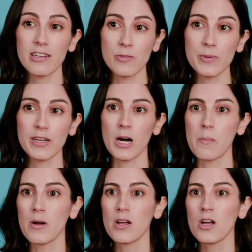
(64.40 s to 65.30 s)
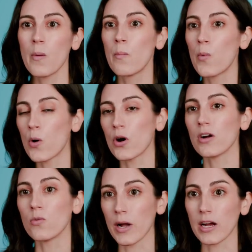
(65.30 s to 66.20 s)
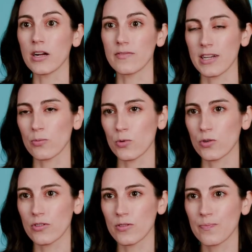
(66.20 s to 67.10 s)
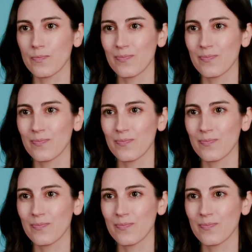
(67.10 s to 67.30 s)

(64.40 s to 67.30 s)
as you become more aware of type rules.